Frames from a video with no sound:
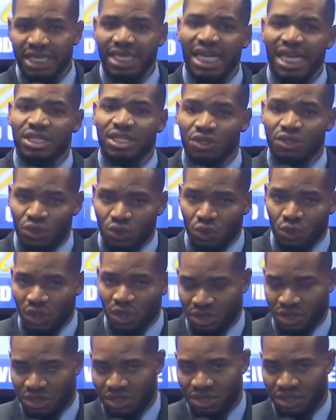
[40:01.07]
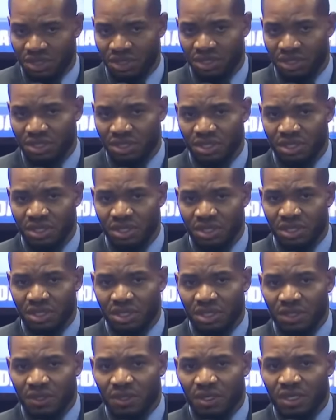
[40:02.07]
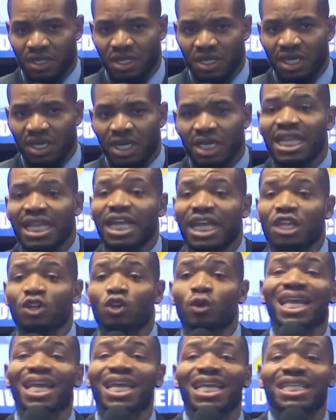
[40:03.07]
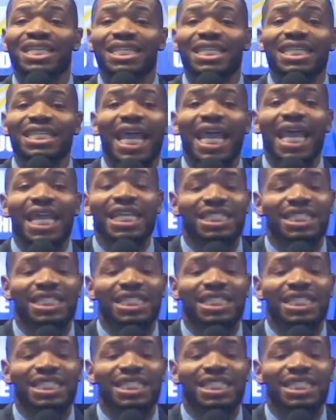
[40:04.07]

in that new world. Then you'll be leading